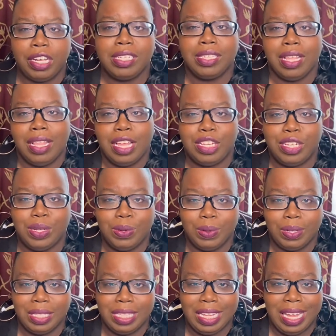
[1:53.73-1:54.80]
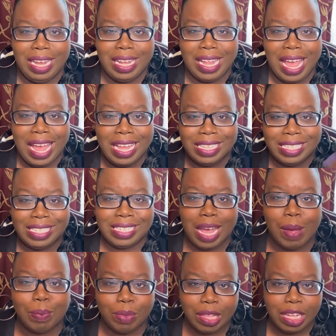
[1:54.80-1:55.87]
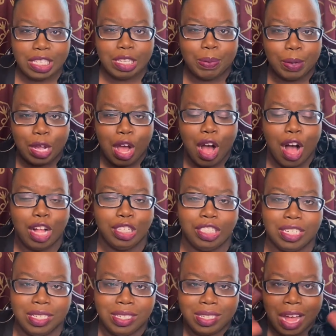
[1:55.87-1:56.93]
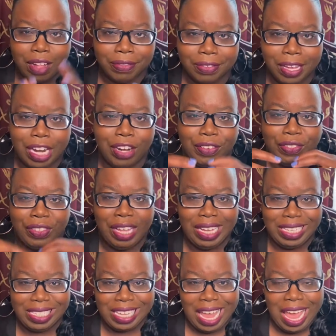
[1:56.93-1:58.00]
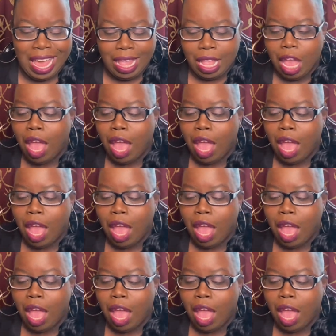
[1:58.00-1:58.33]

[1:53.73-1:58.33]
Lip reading: thing that you will need is something to put all your self-care things in.